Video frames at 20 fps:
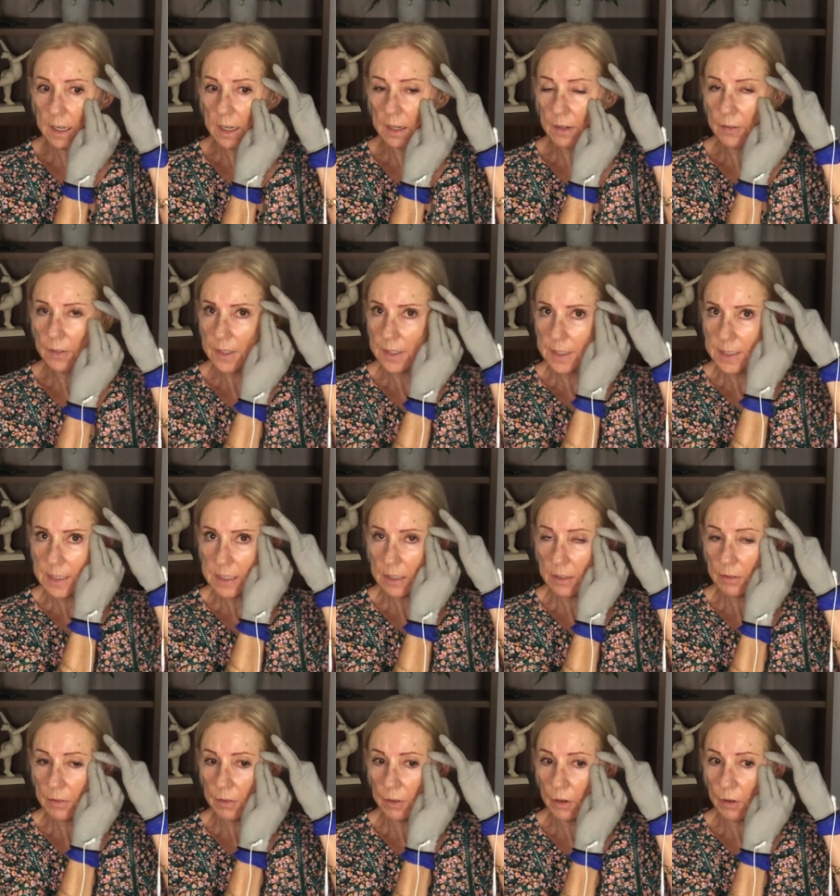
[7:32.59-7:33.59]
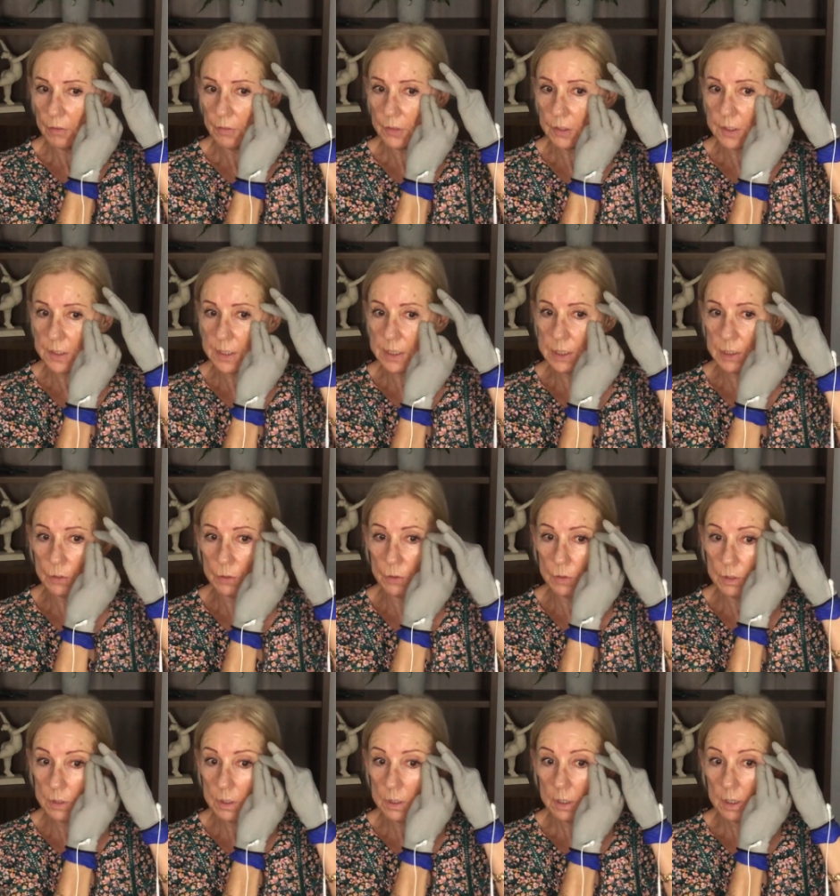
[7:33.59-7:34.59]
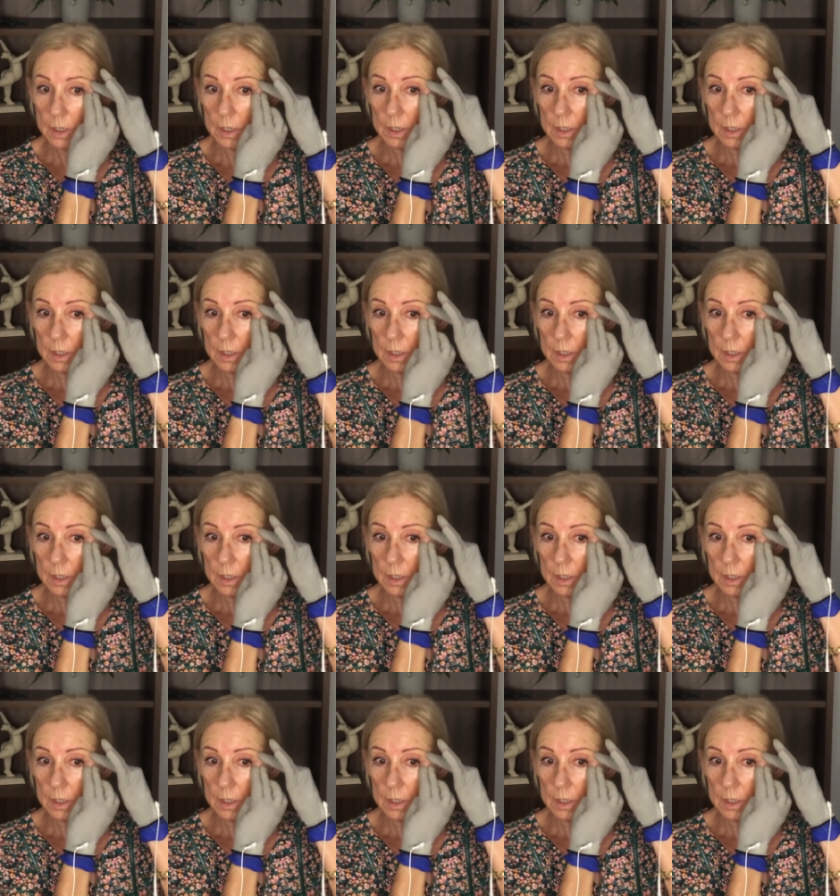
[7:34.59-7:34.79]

areas that are of concern.